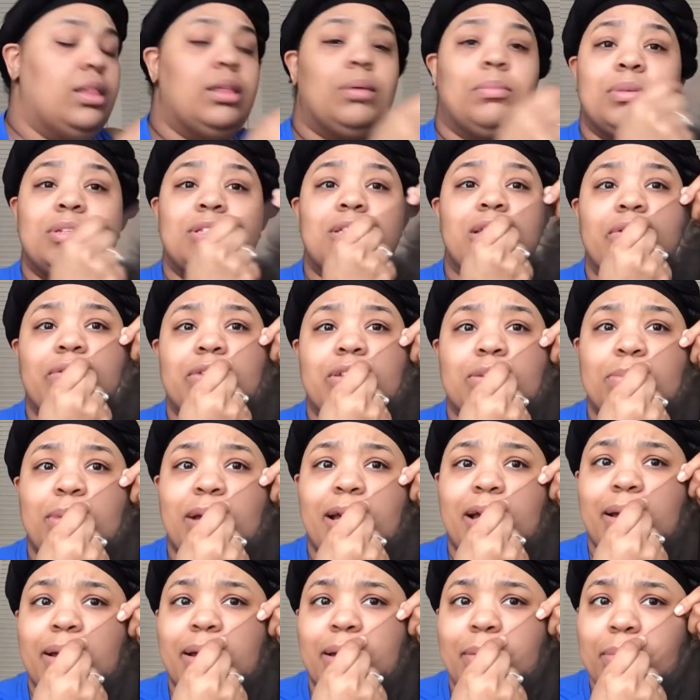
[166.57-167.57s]
Let me see if it's my
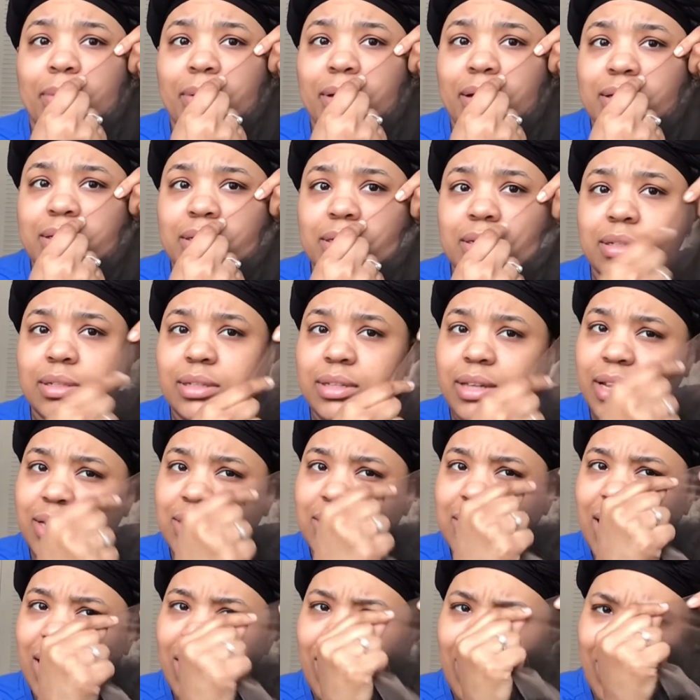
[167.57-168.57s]
complexion. Yeah, it's
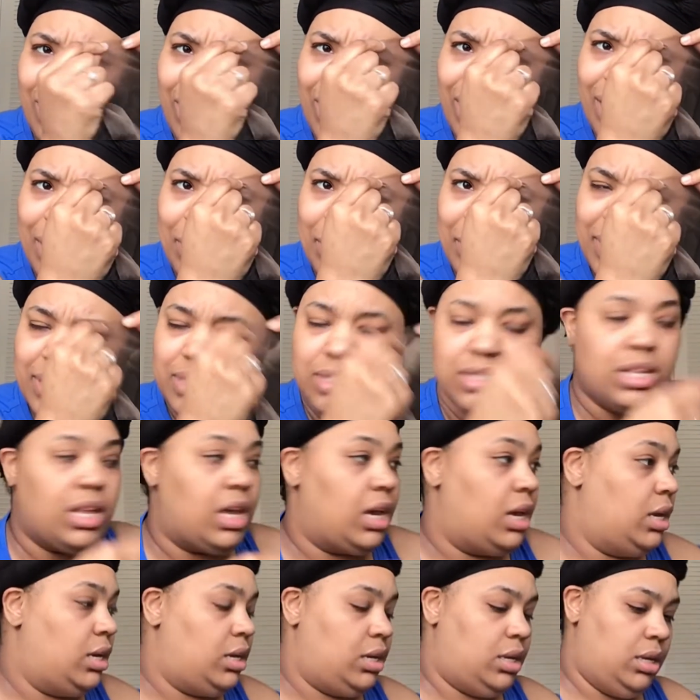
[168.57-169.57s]
not hard, but it's
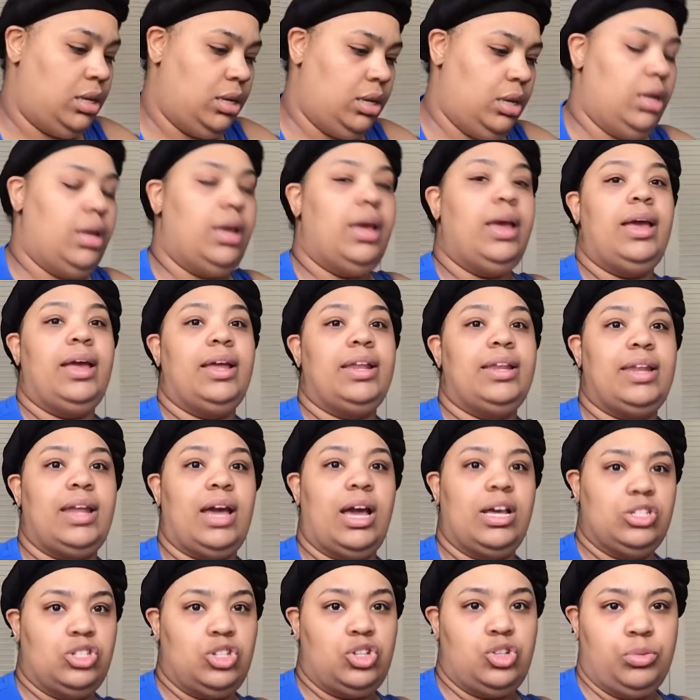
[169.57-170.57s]
like
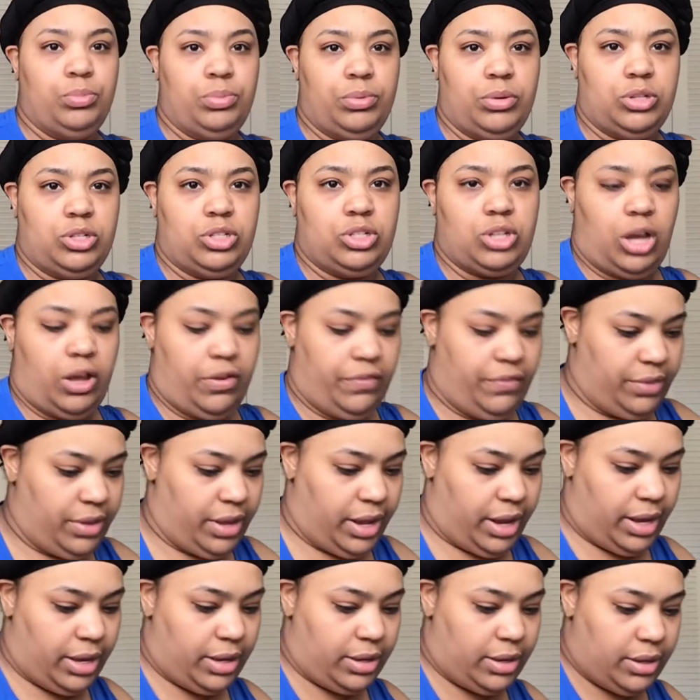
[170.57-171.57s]
not super soft
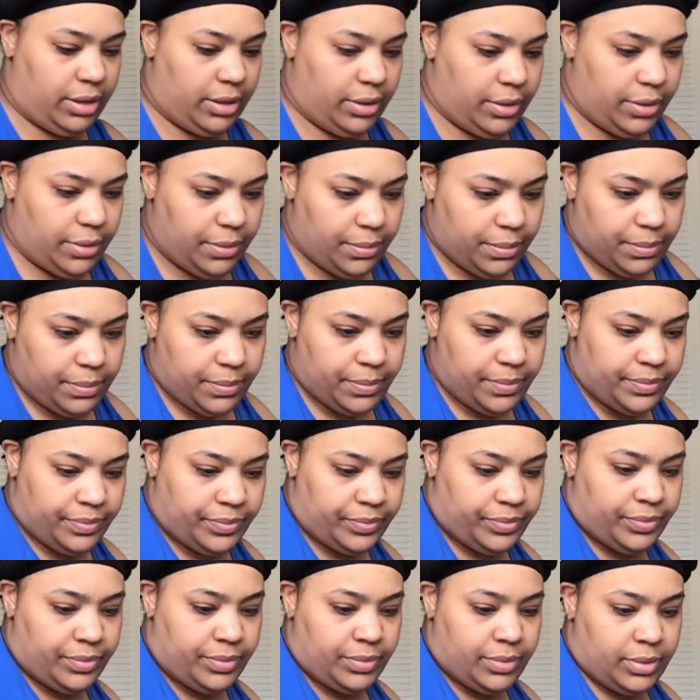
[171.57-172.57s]
like
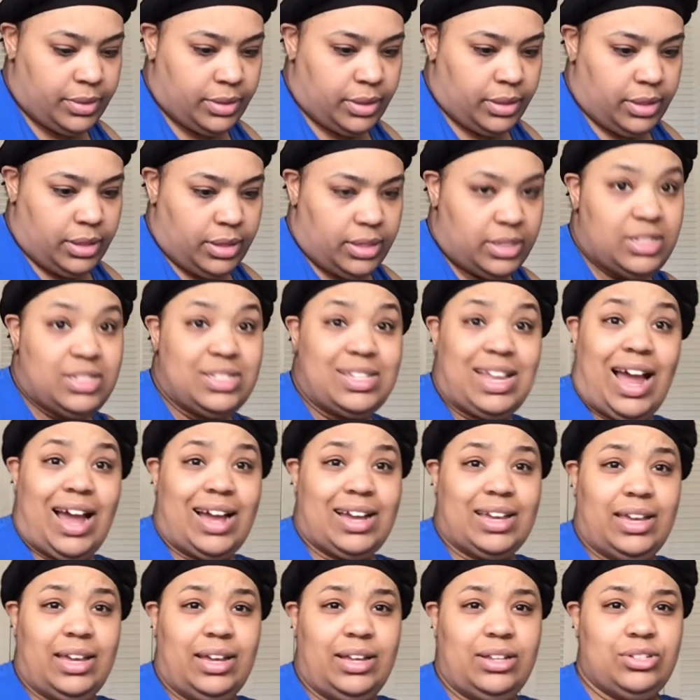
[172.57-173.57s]

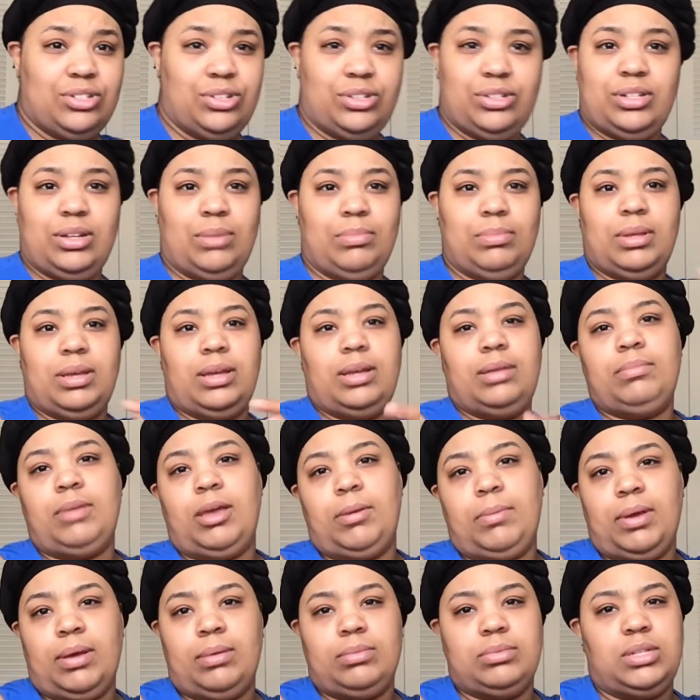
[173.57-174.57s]
stockings or something.
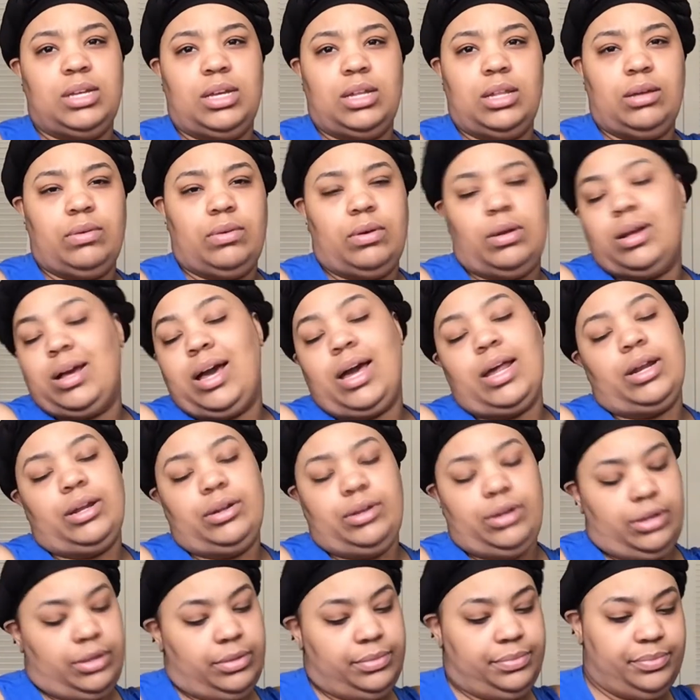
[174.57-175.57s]
Maybe I'm saying that wrong. I don't
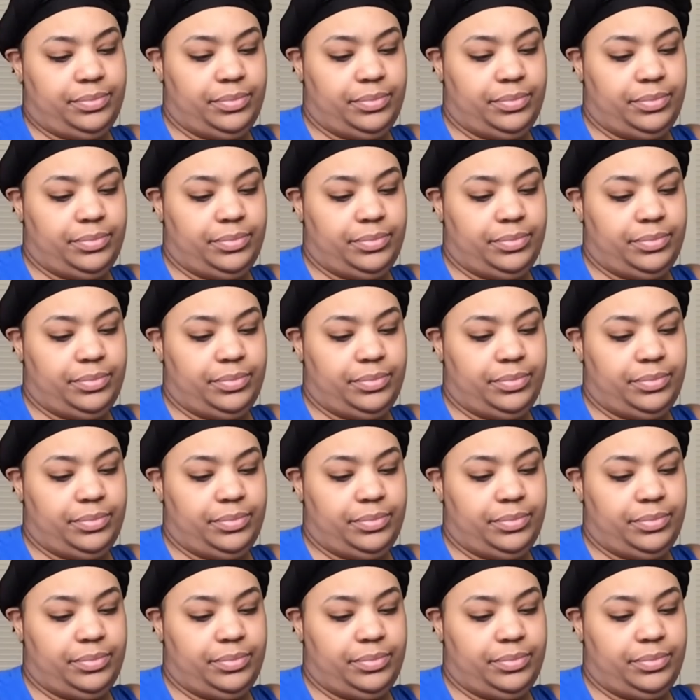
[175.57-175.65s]
know.